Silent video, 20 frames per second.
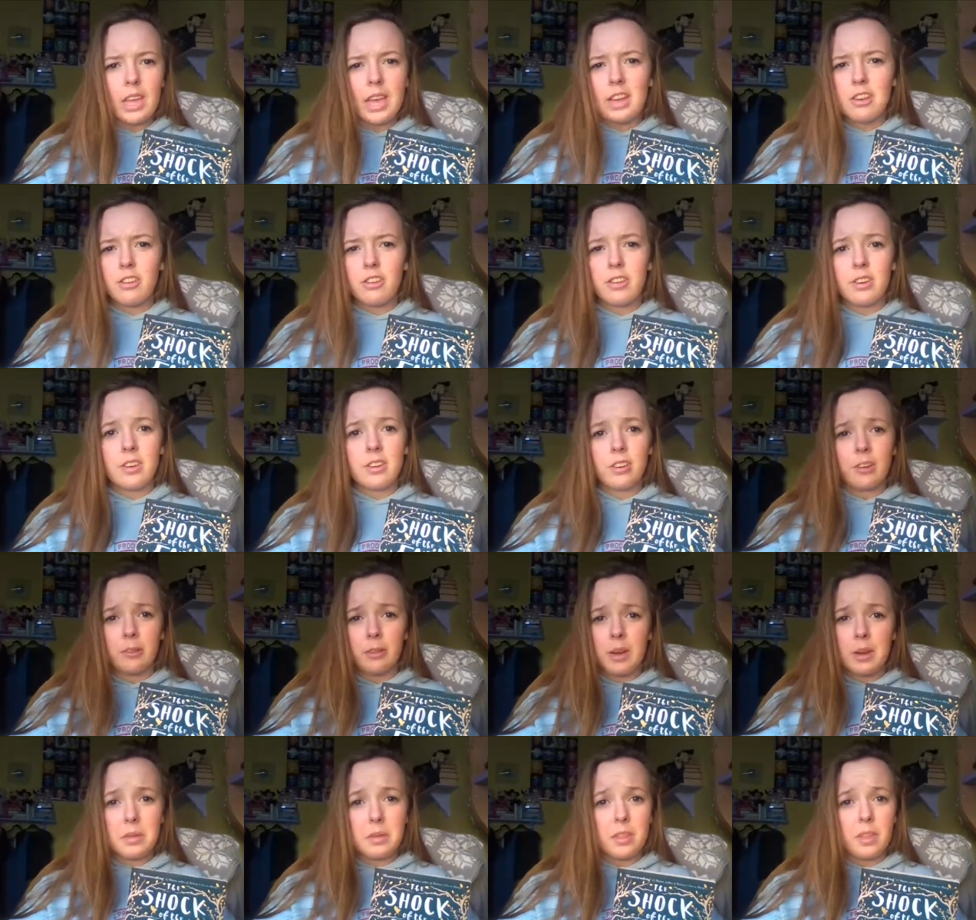I just didn't
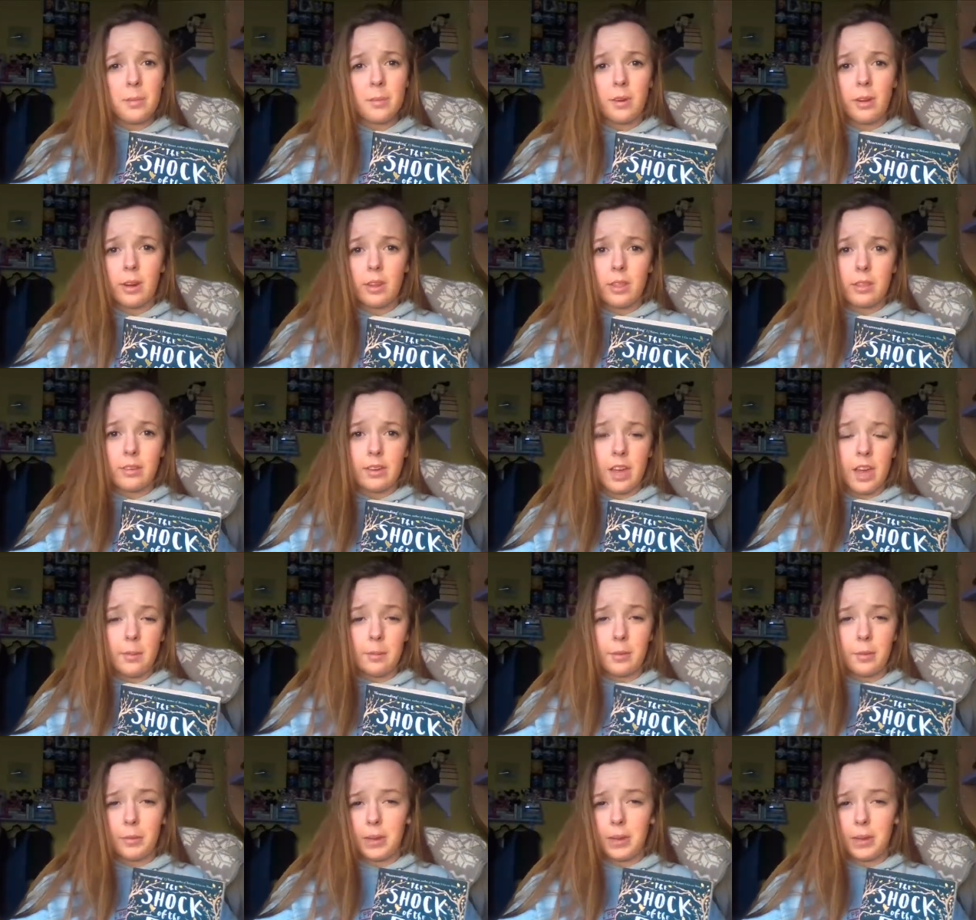agree with him a lot of the time,